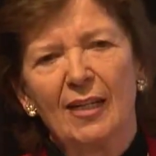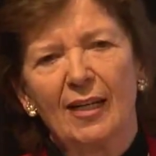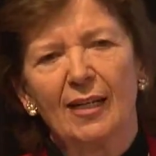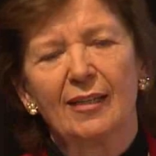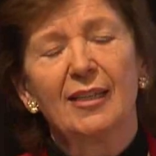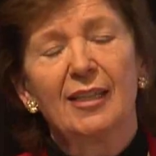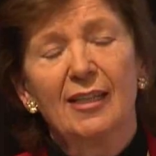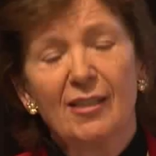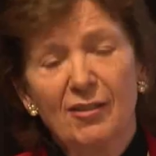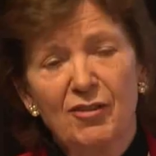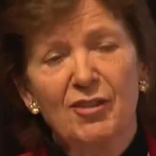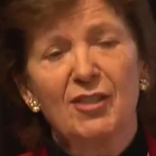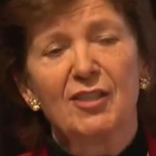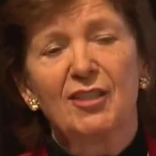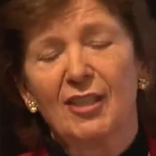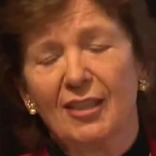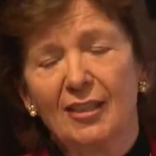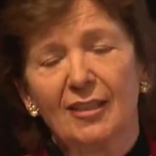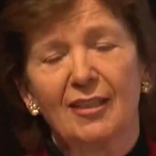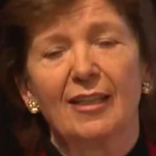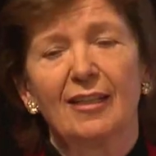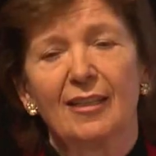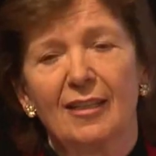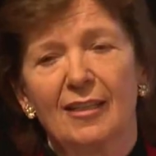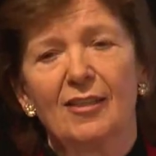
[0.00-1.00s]
And the
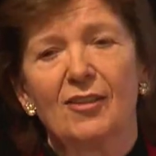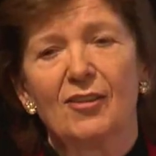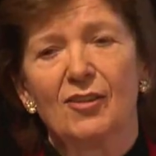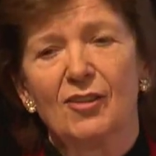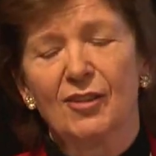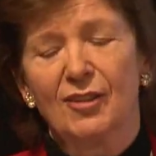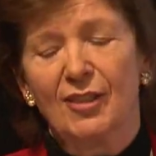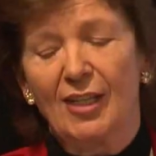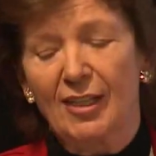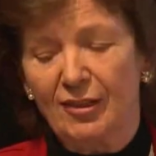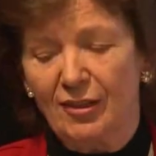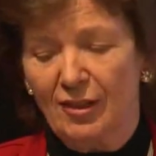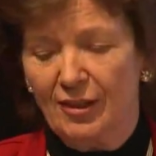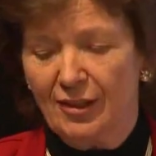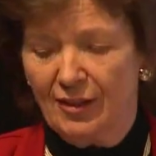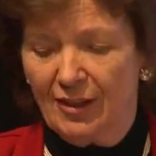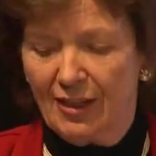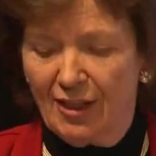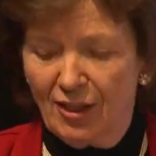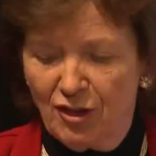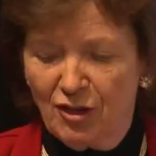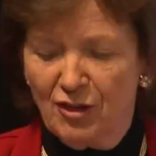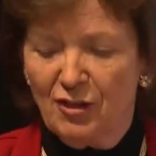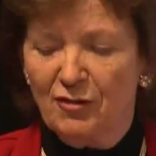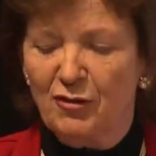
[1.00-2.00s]
interesting thing is that
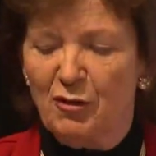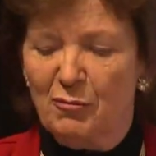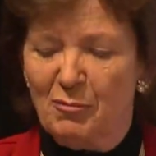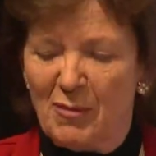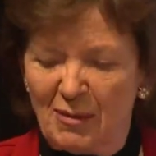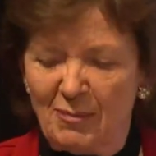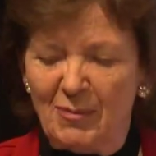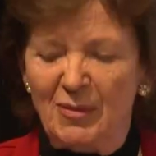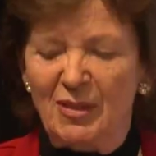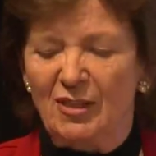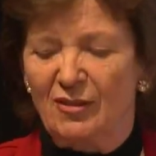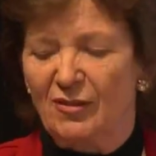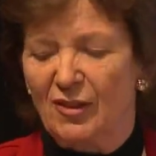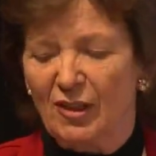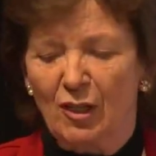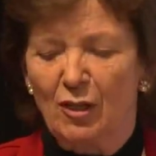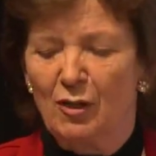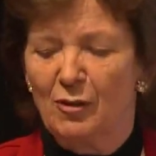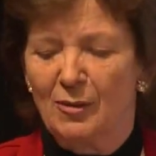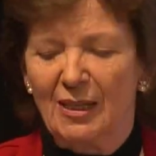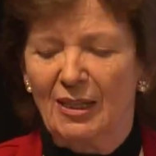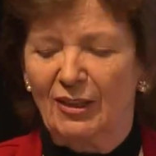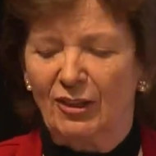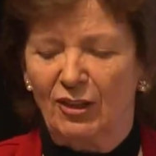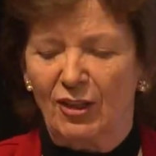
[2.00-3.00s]
each of the members of the
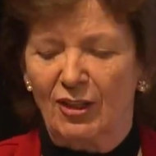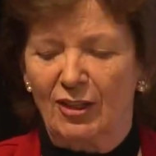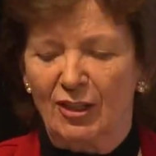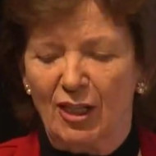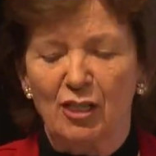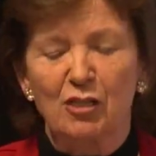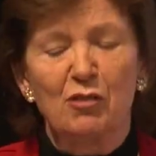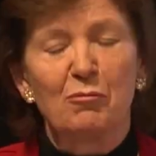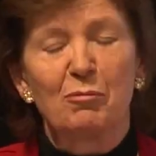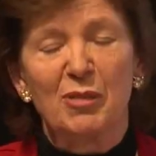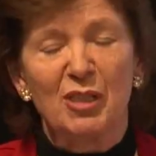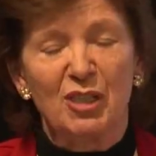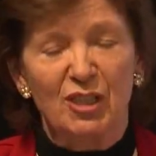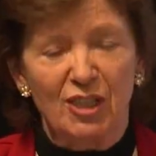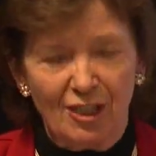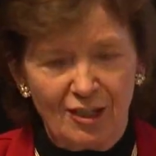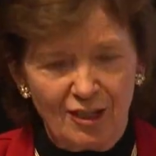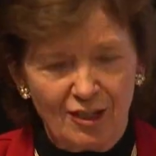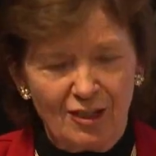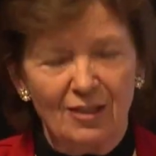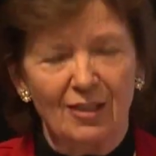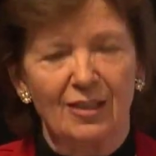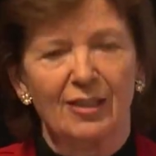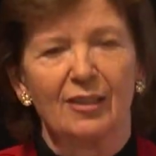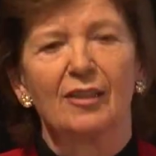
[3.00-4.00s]
coalition, and in
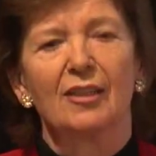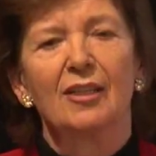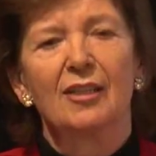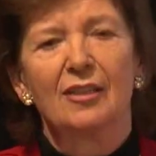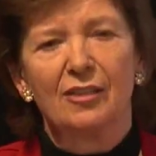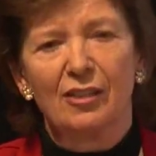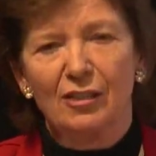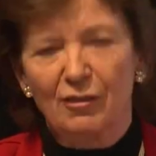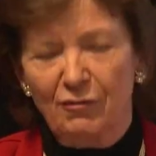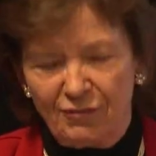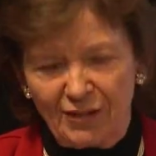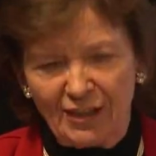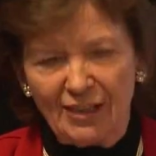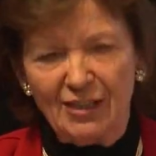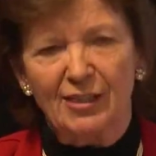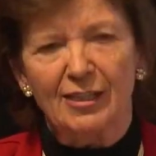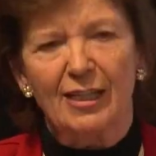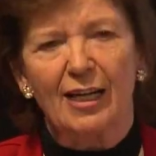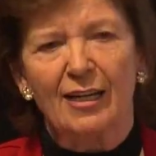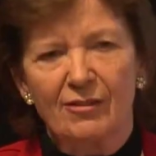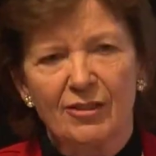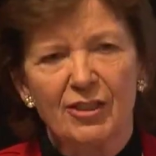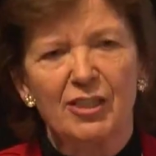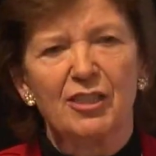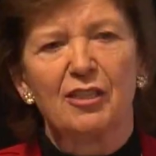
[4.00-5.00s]
particular the defense,
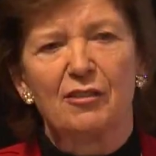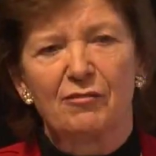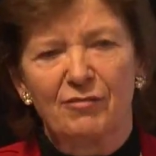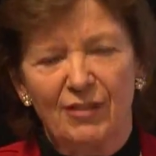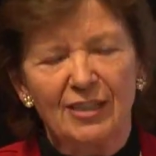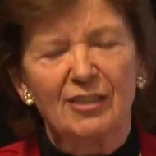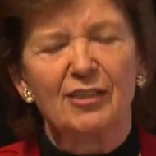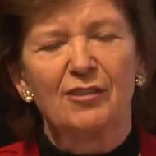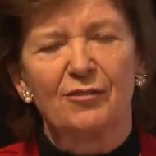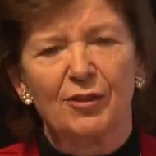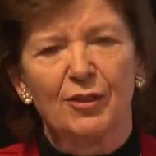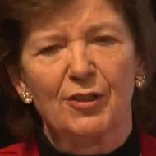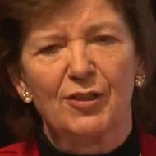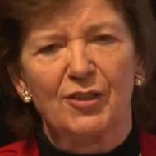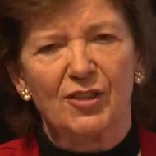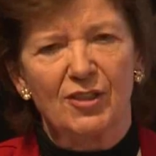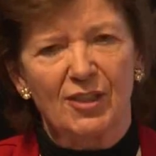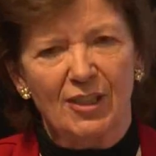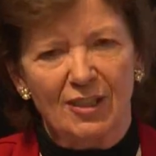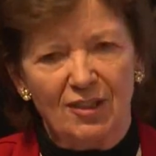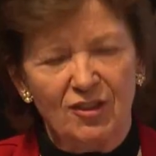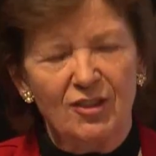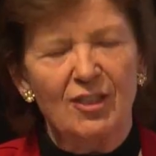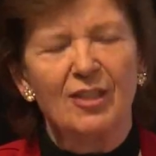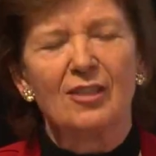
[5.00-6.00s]
Irish Defence Forces
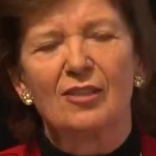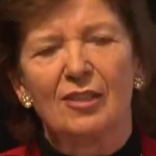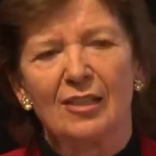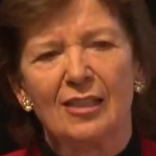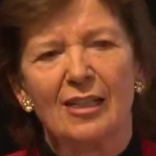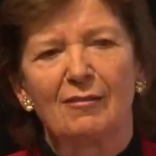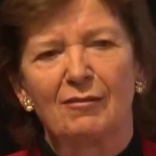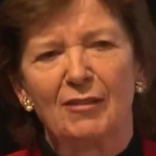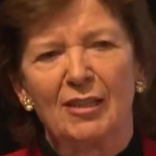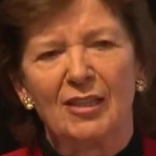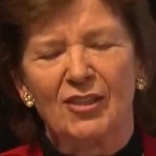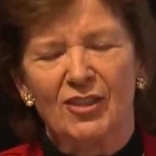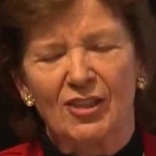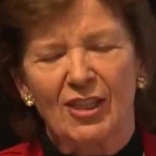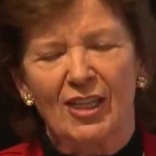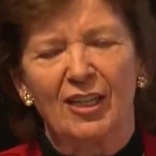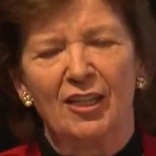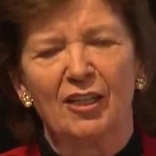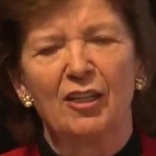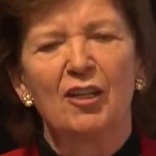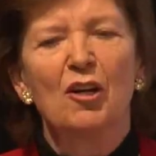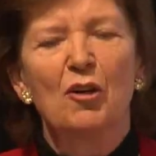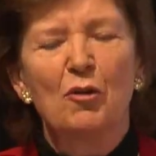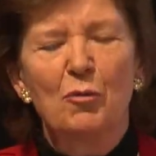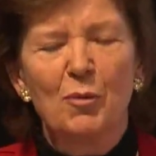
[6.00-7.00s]
at senior level,
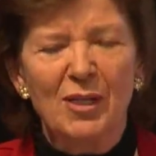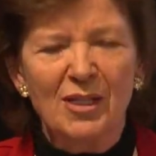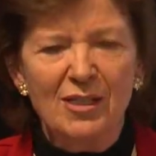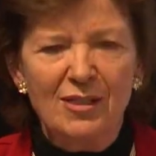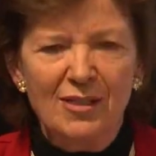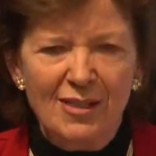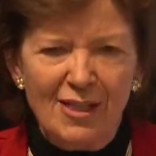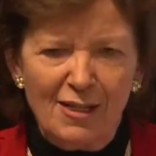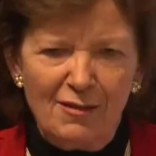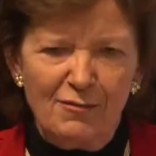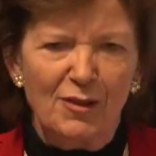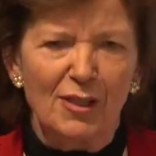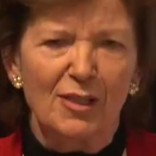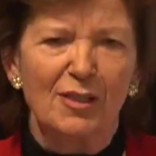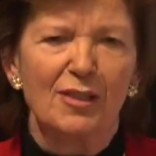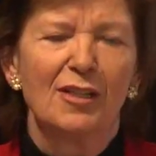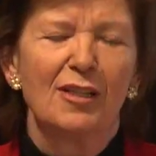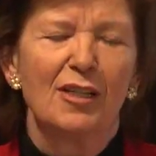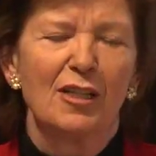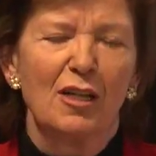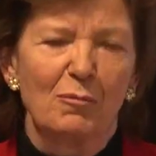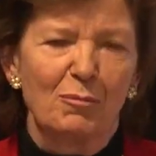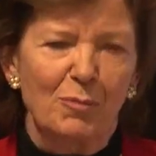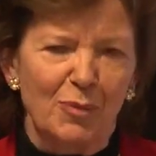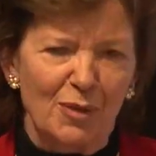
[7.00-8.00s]
say we never
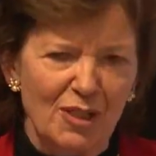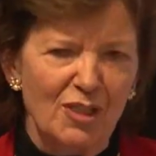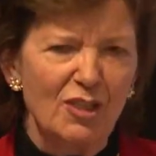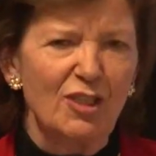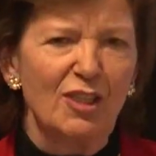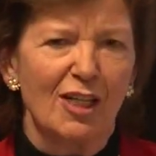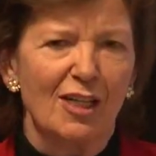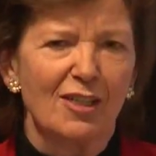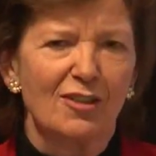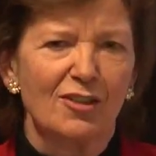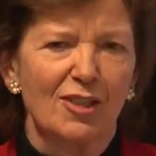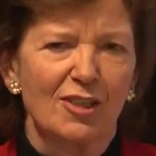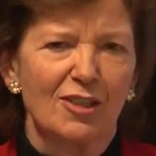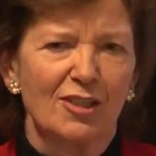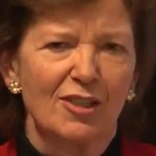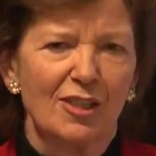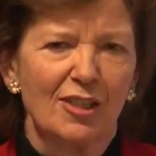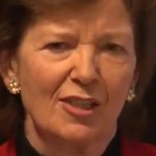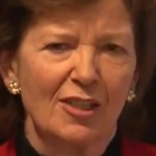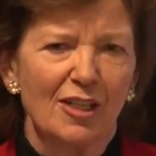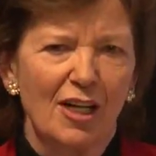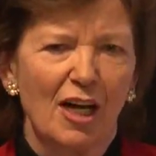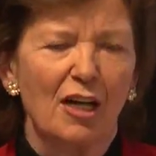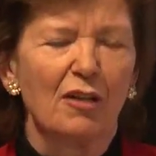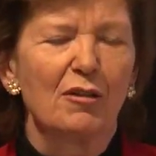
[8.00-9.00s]
appreciated
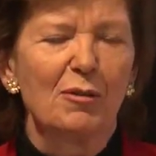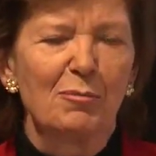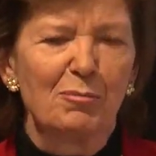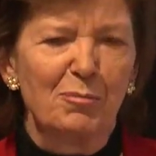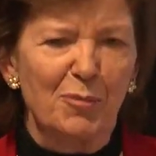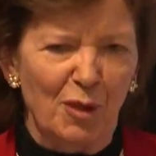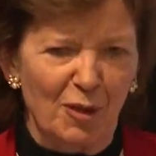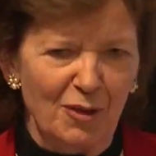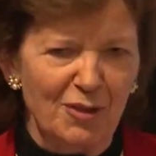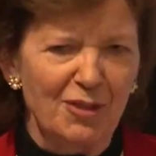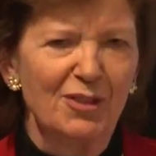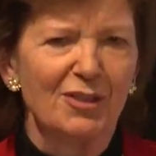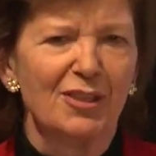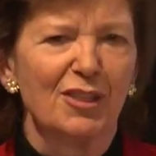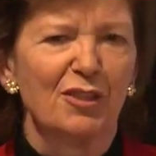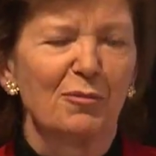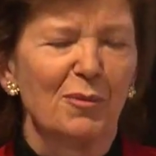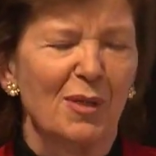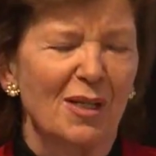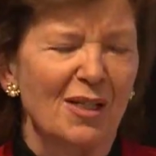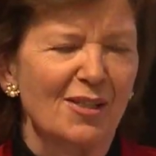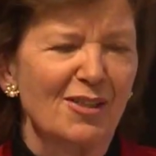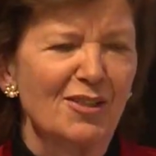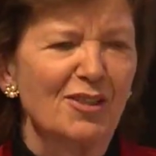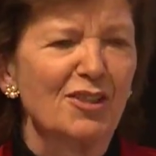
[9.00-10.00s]
how important it
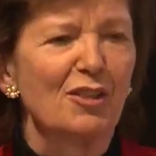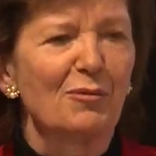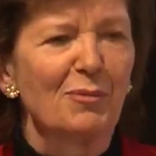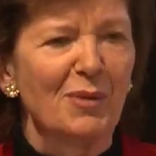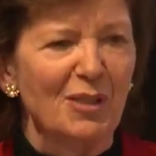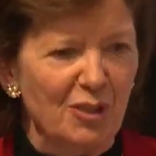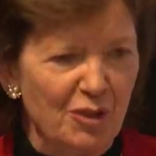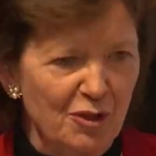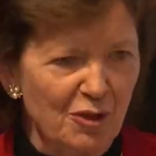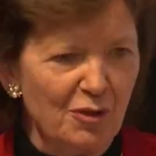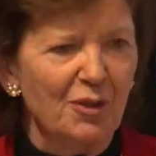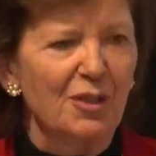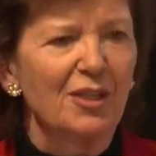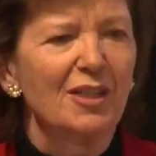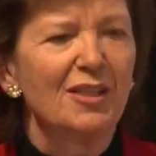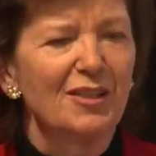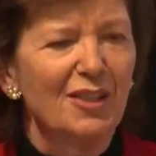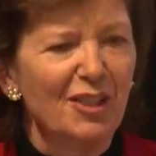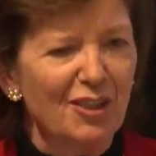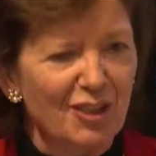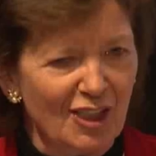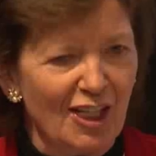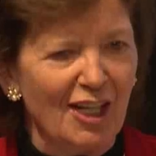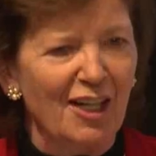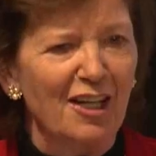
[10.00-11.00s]
was that we took
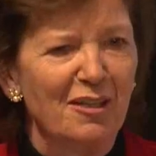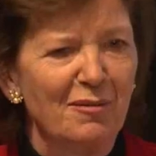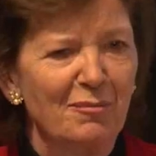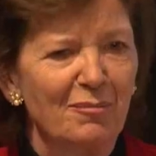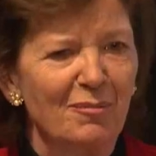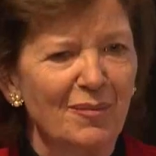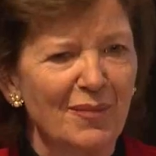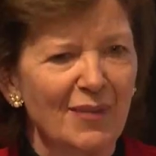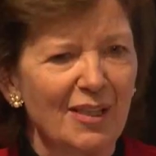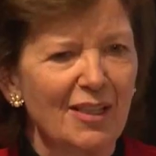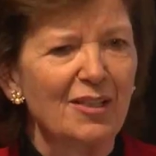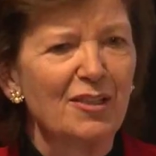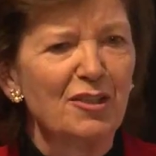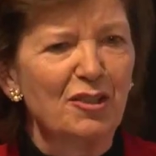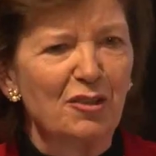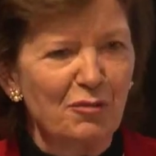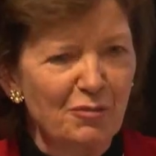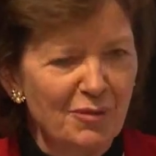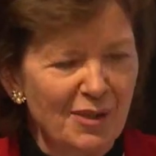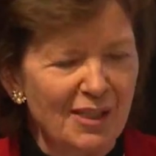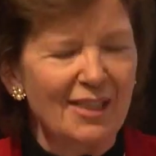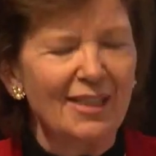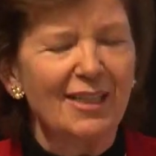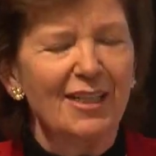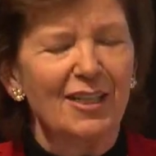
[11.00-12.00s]
the time to
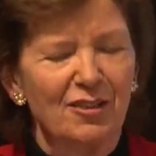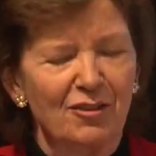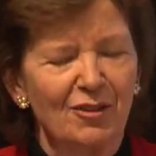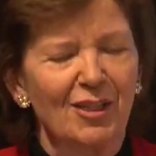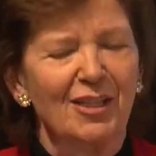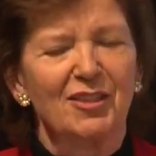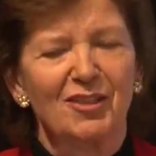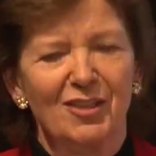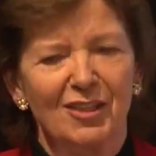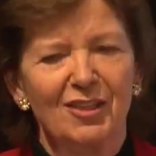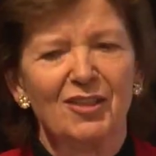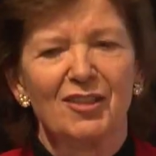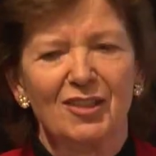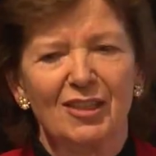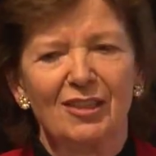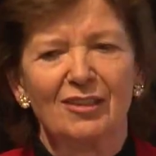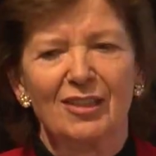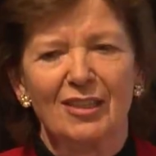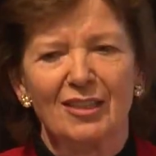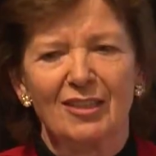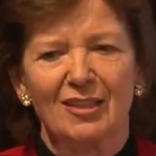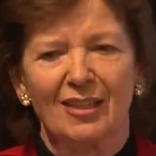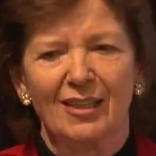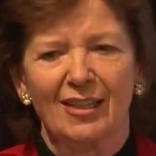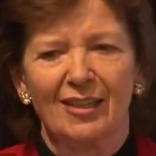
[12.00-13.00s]
really address this
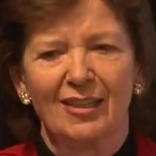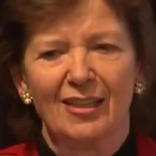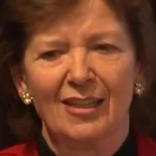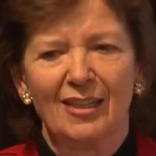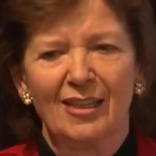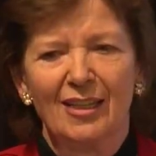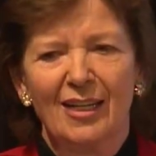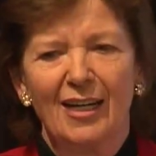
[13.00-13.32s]
seriously.